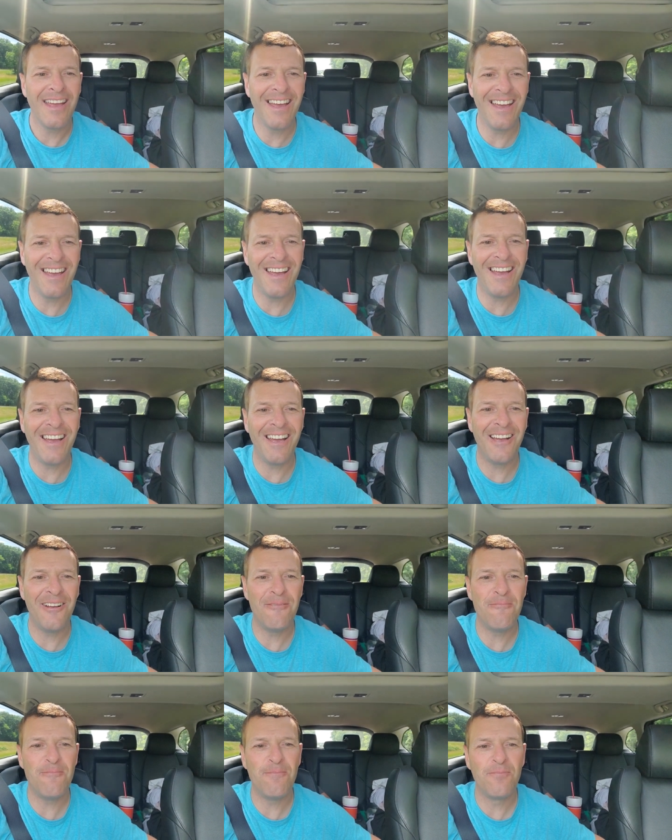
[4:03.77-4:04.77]

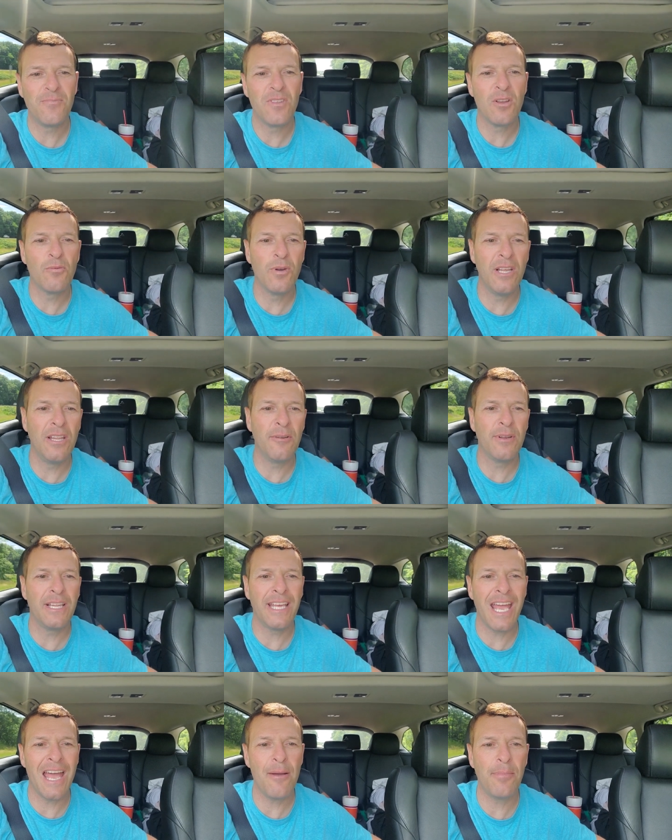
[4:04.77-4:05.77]
Um, really,
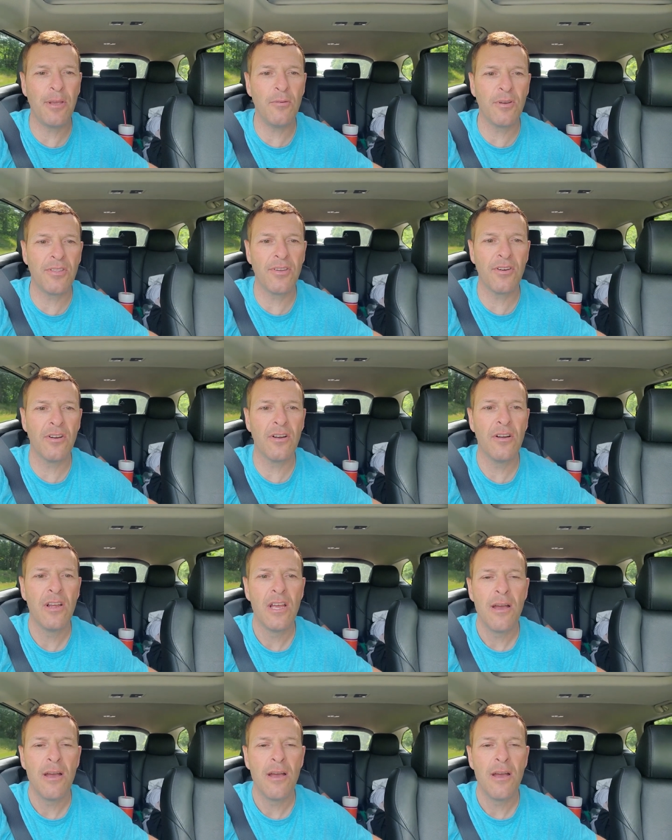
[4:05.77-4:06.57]
really happy with her.